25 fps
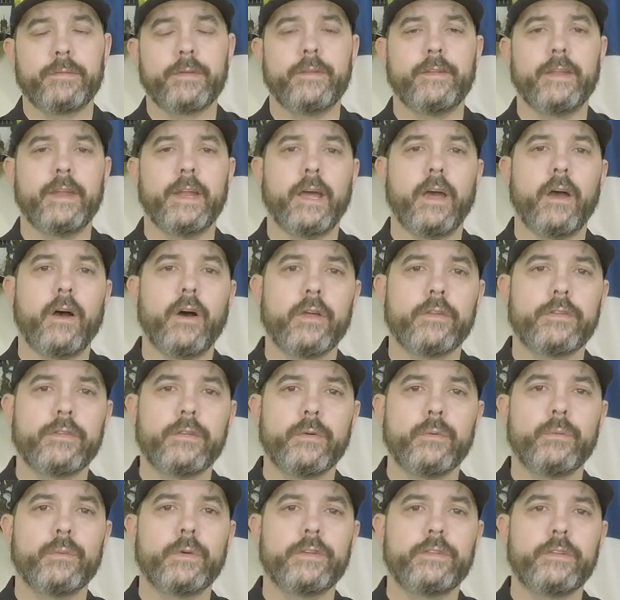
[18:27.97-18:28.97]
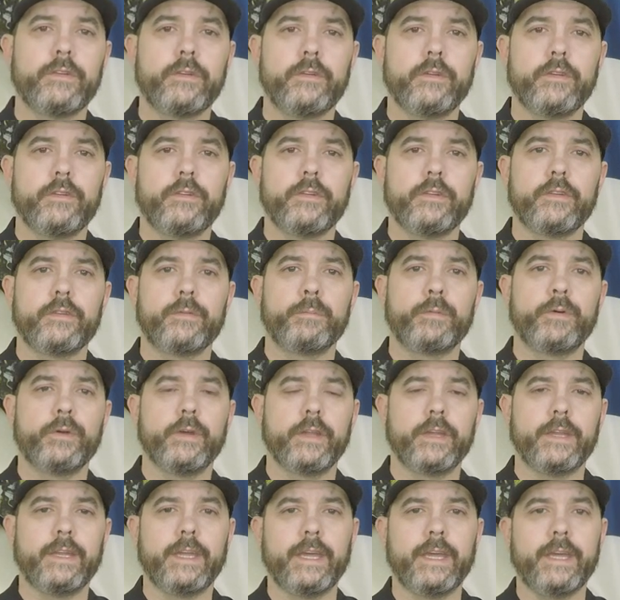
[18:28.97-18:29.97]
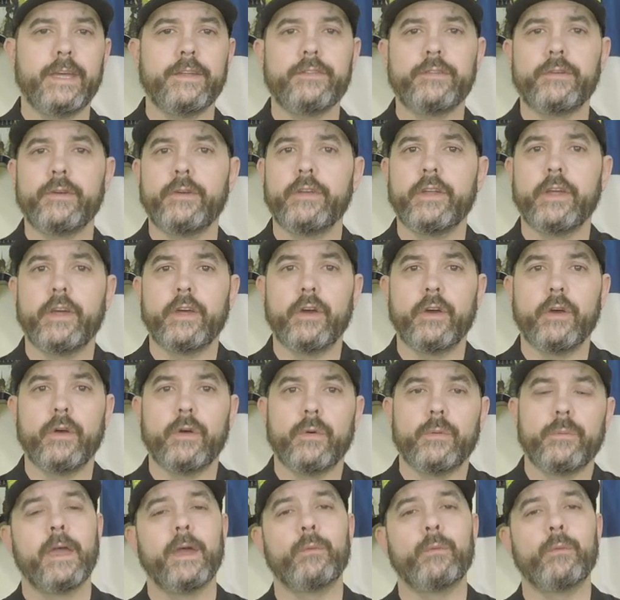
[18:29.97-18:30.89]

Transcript: And then I also want you to just put yes or no.